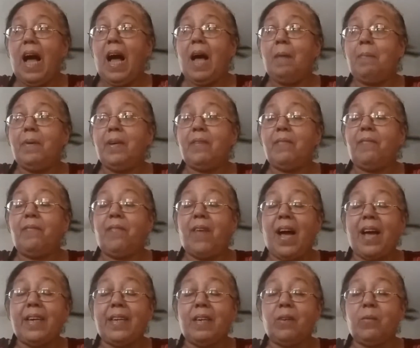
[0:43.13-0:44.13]
I've been
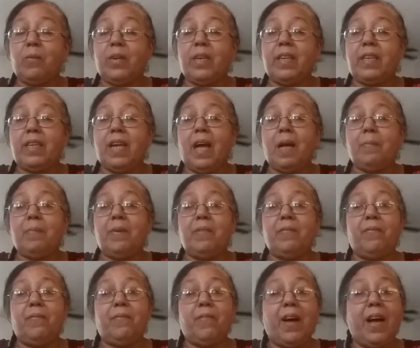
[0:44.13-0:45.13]
fighting with it, and I've
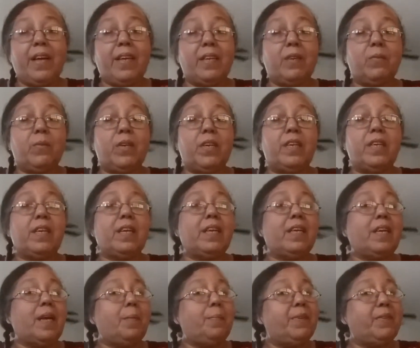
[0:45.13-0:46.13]
been fighting
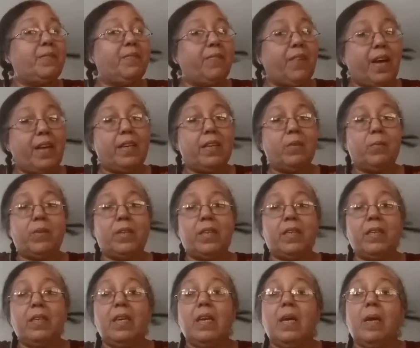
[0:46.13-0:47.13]
with
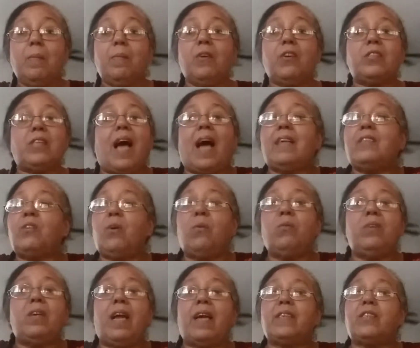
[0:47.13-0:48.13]
it because I
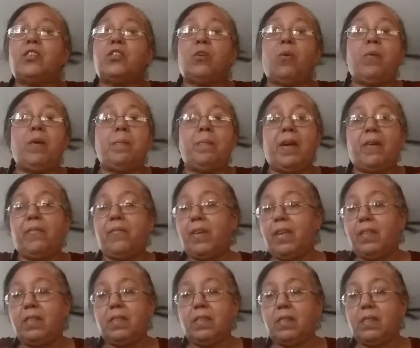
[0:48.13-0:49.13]
don't like showing my
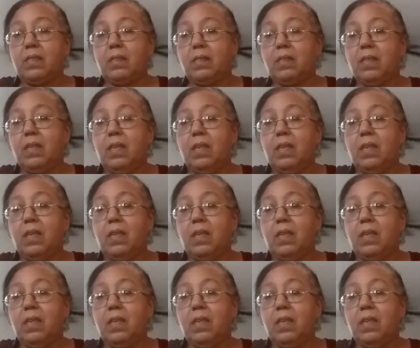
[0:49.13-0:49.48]
face,